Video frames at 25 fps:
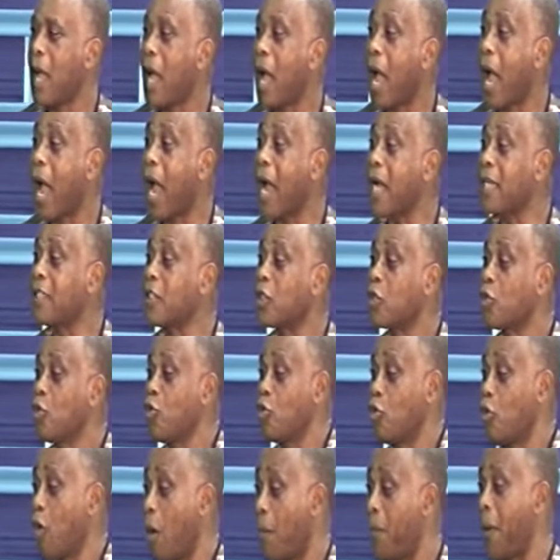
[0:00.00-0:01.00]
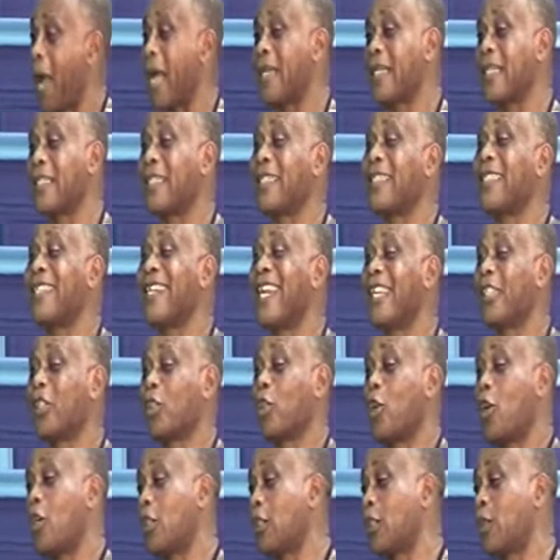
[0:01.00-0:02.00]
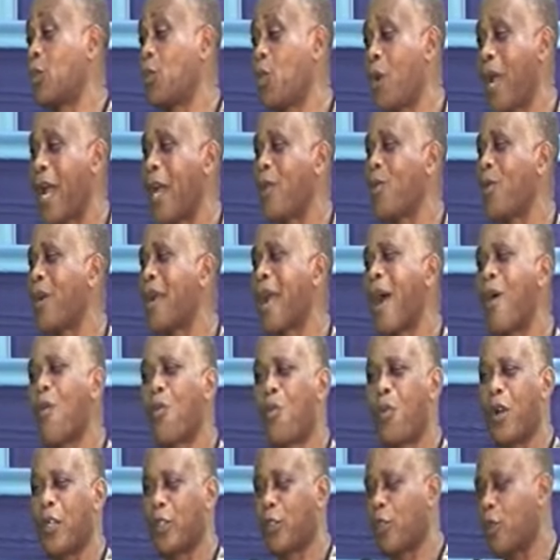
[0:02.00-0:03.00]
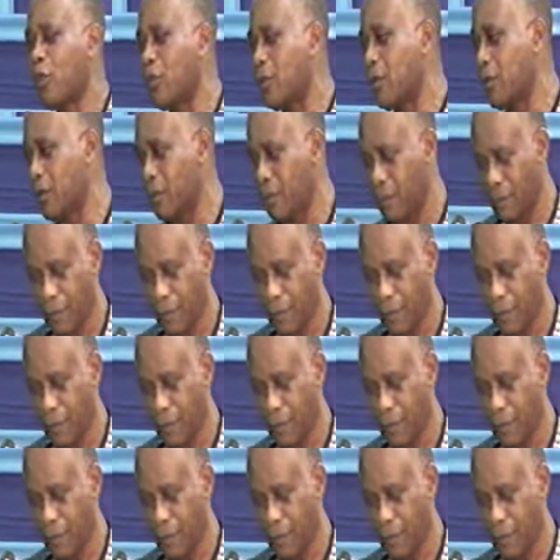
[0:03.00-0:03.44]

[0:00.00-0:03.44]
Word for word: I stood up. And this is in a church where you can't question